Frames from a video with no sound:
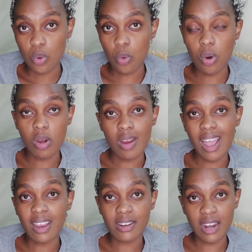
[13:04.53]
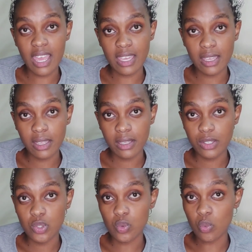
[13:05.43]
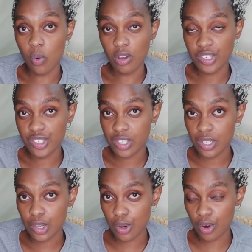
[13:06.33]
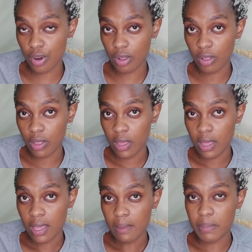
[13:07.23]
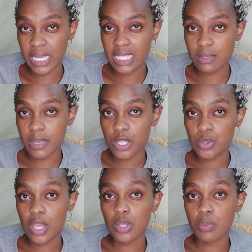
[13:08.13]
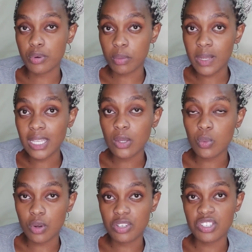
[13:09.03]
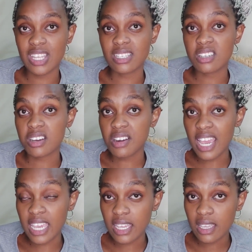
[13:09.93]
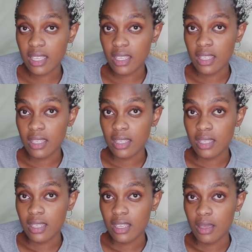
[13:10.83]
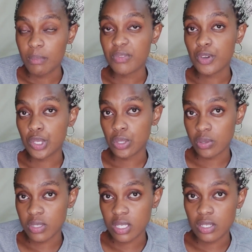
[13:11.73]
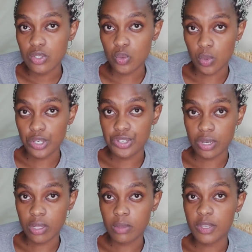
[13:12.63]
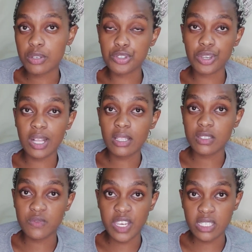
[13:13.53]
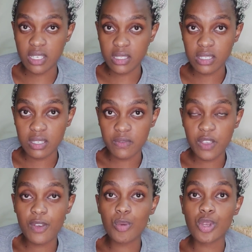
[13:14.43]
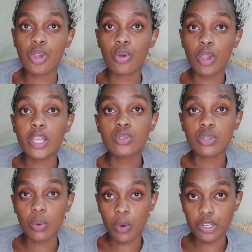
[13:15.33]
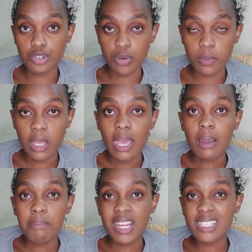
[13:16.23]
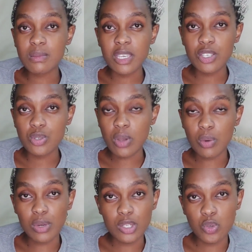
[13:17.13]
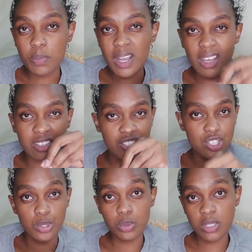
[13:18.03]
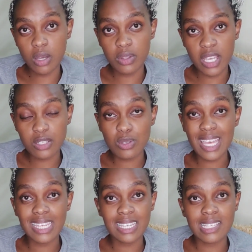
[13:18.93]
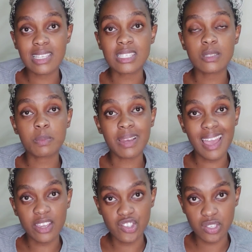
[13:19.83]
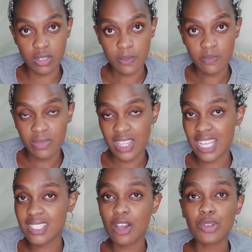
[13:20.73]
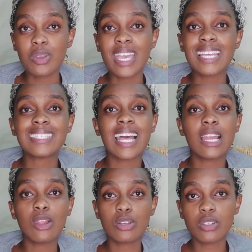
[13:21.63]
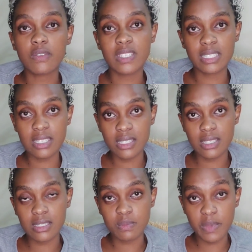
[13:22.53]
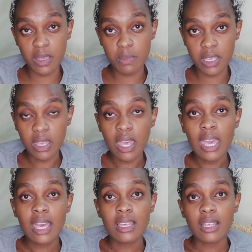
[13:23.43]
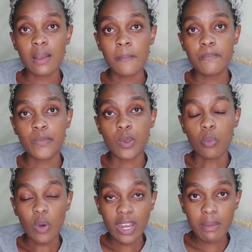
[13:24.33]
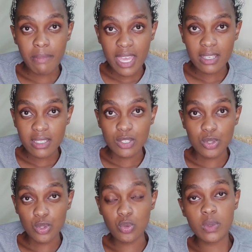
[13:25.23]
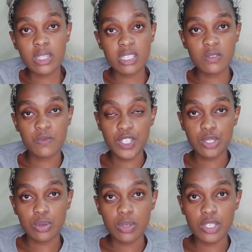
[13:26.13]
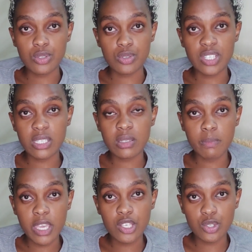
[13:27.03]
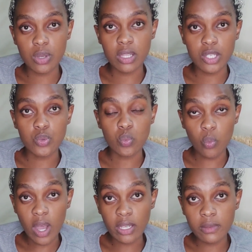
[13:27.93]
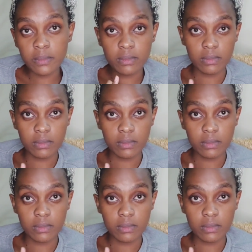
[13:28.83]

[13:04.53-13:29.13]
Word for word: or a karai to wash your girl, please make sure you properly wash that karai before you use it to wash your girl because your girl is very sensitive. Even when you're going to the washroom, please make sure unatupa ka tissue down there so that it doesn't splash. That's how you get a lot of diseases, baby. What I meant to do with this video is to just make sure that one,